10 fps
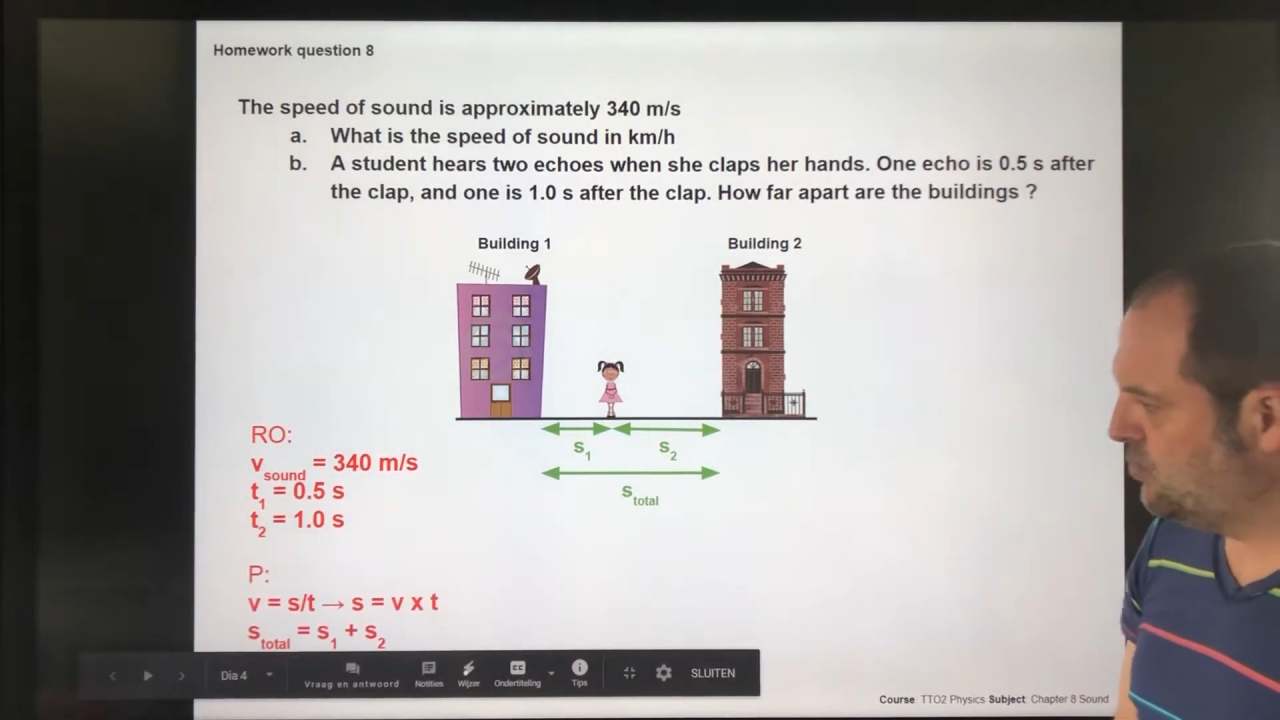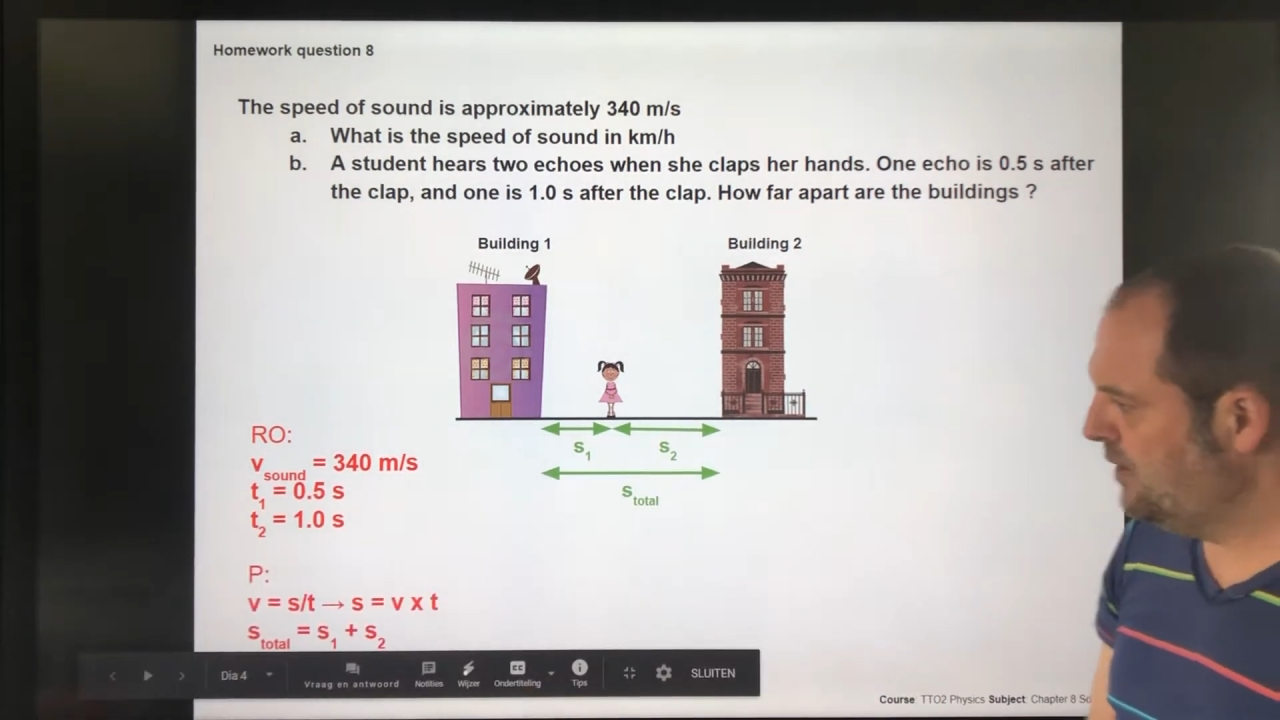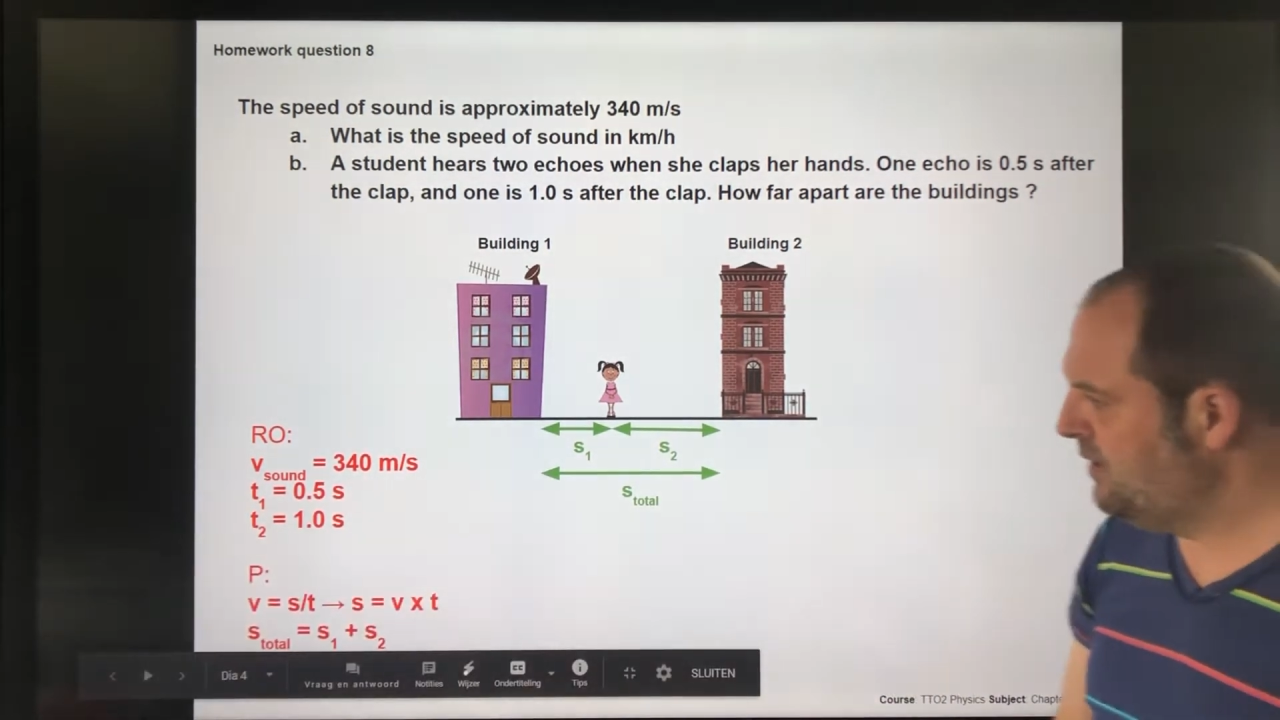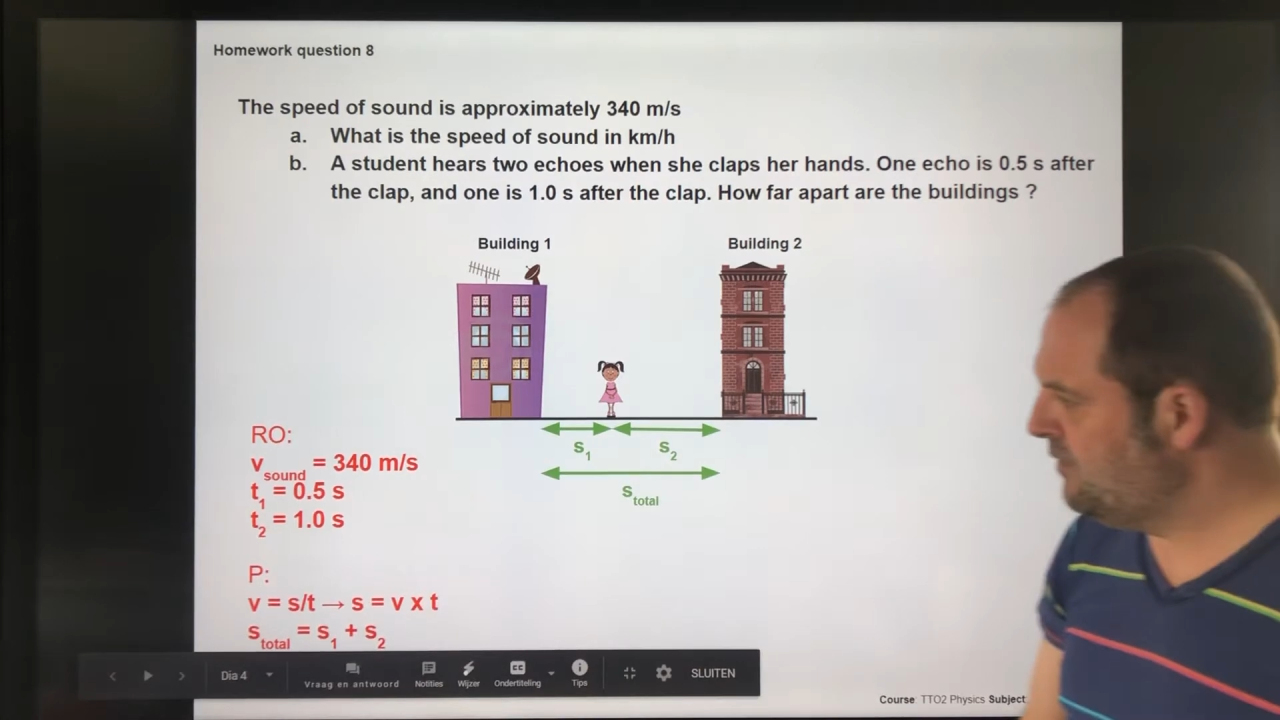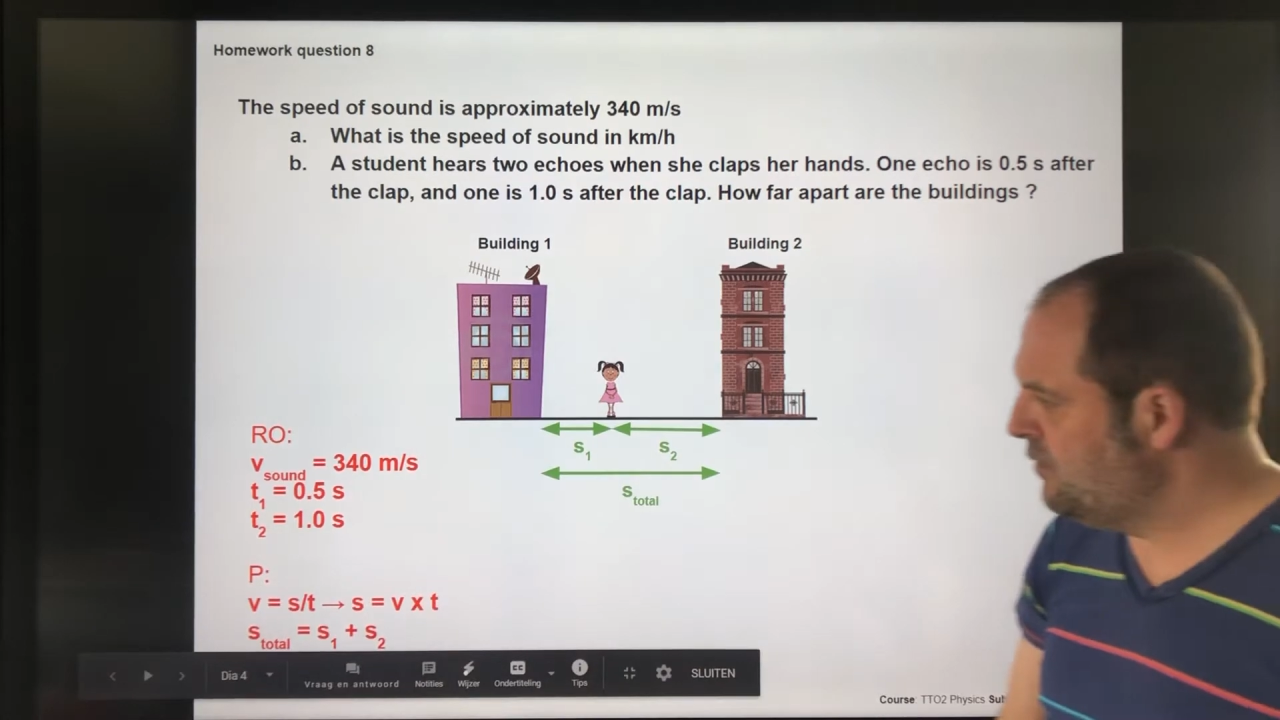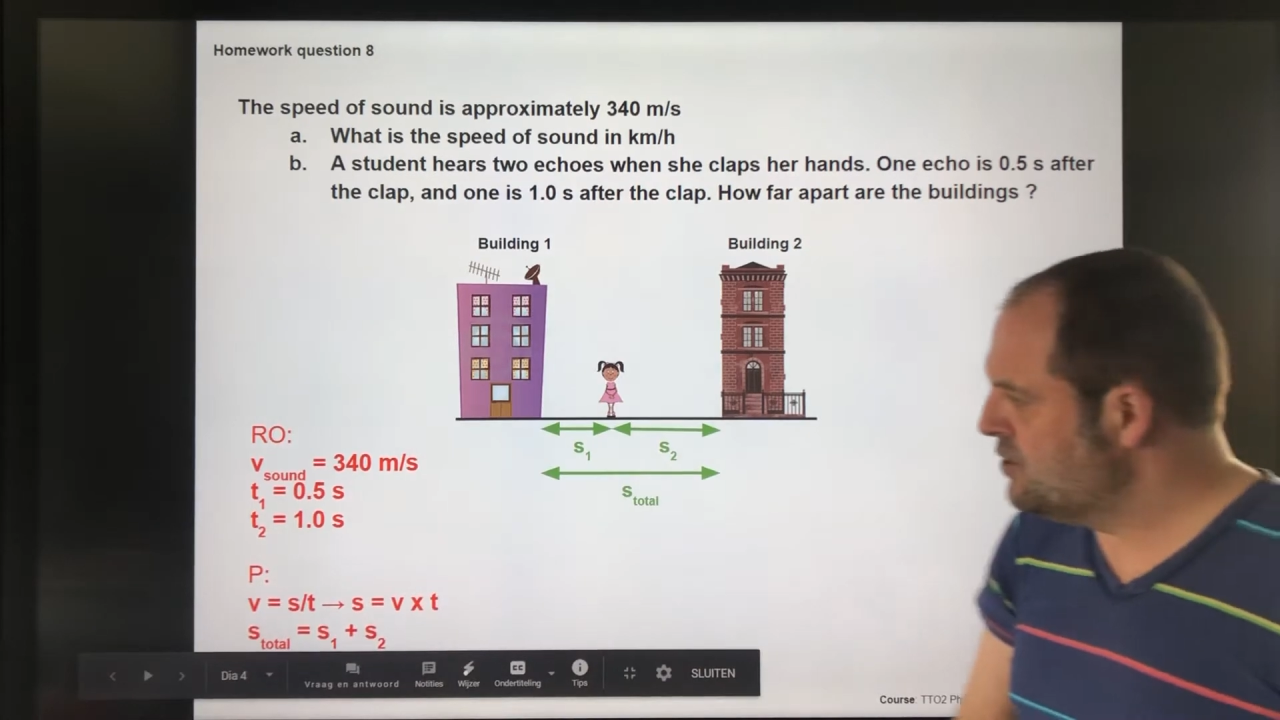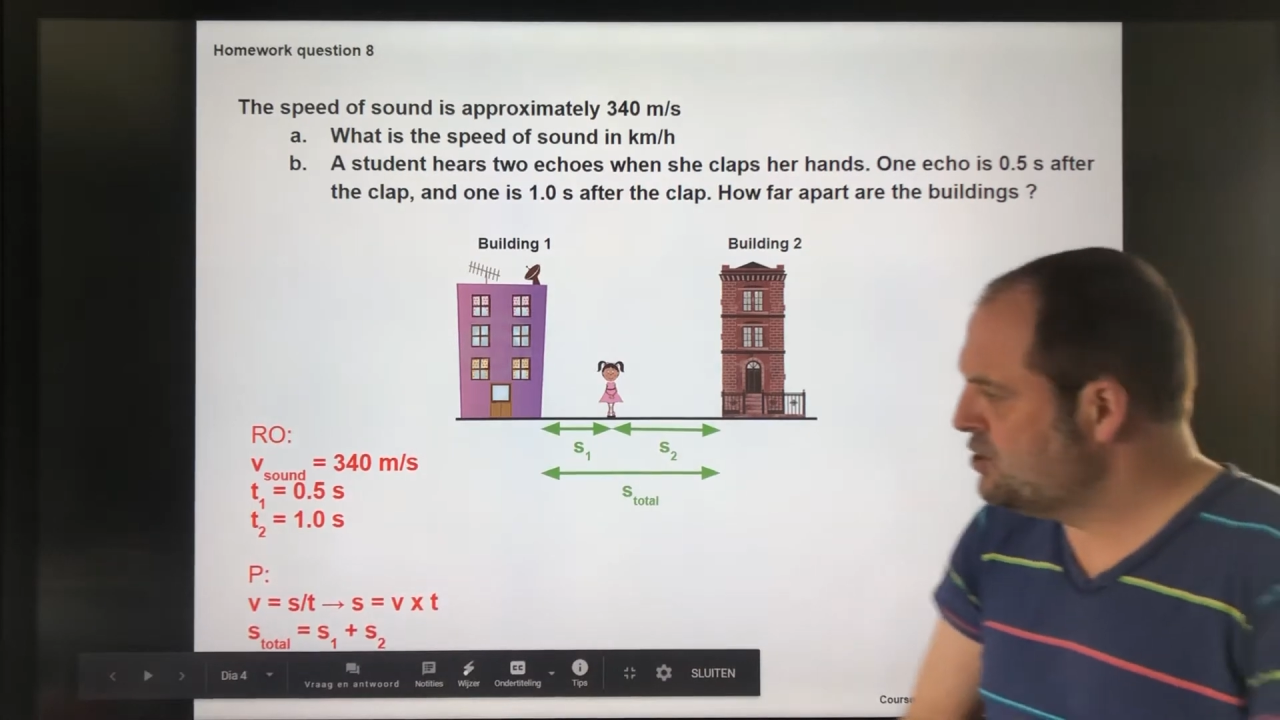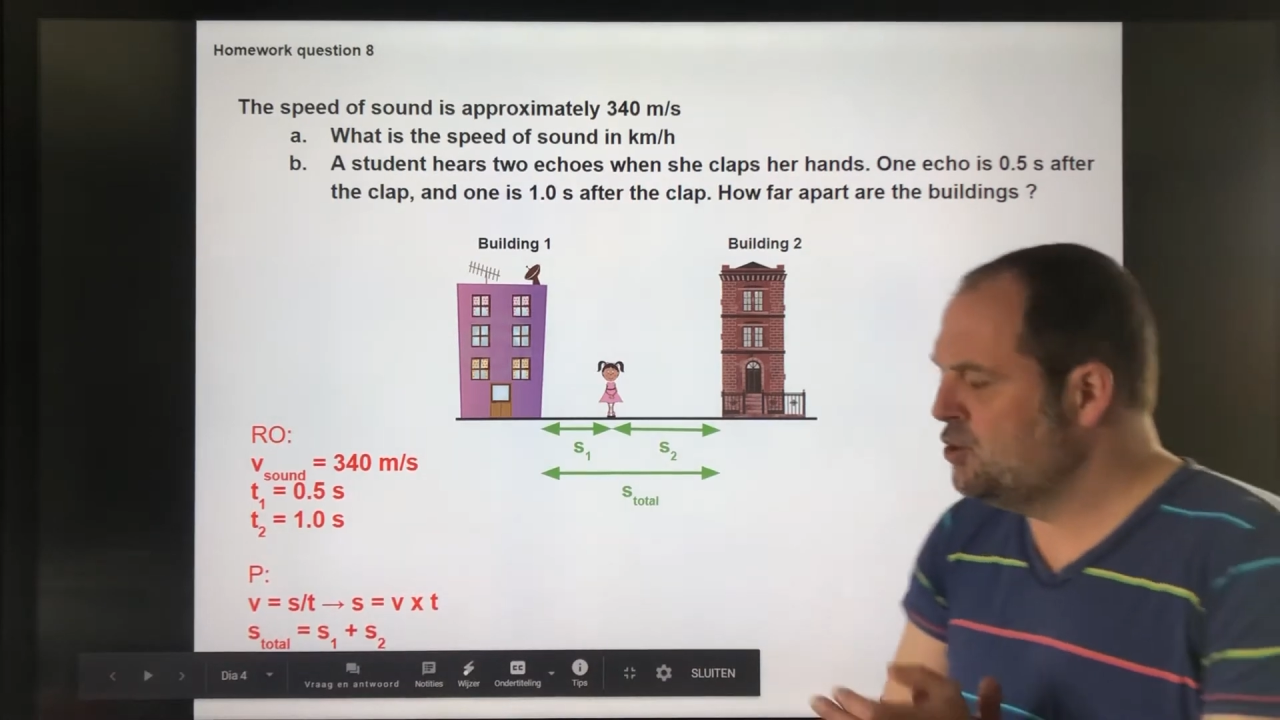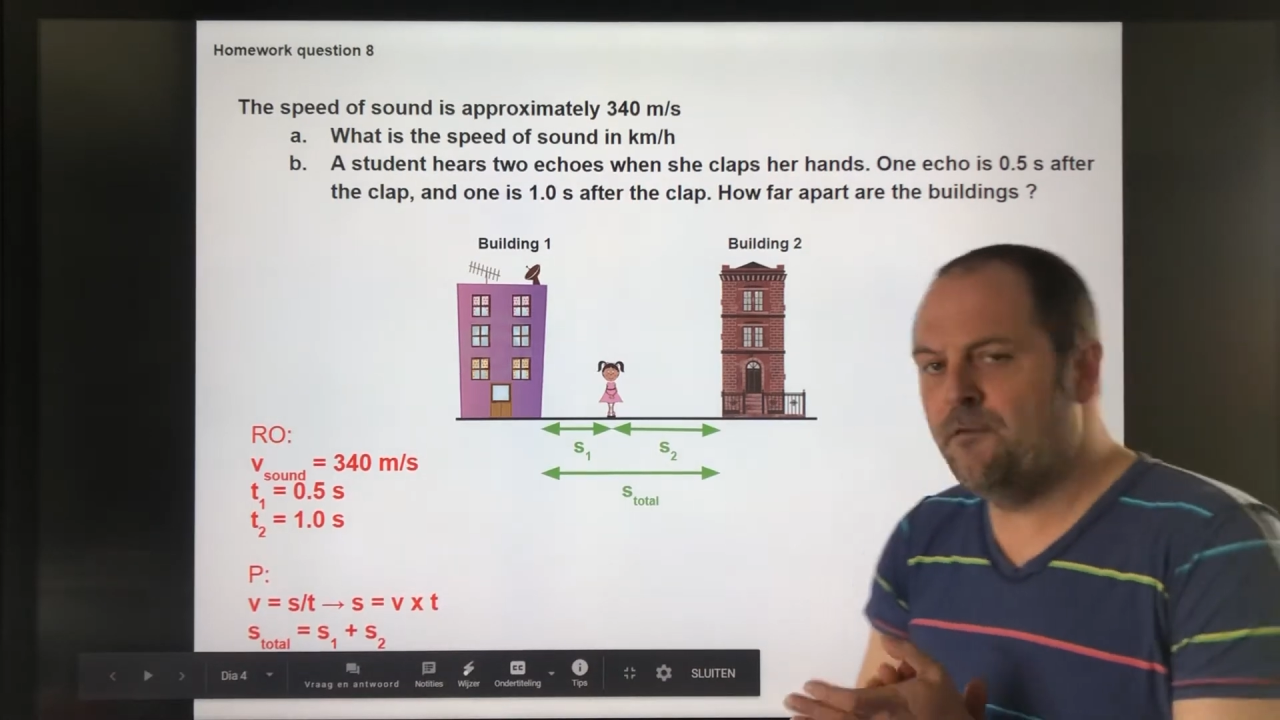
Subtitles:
We need to use 2